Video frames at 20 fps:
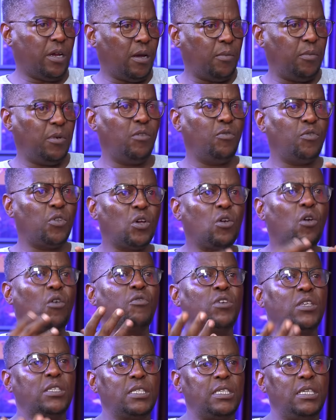I mean, if you think of
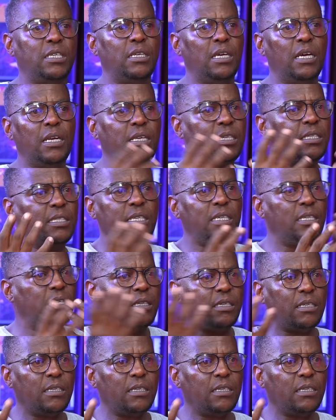a scene, any scene.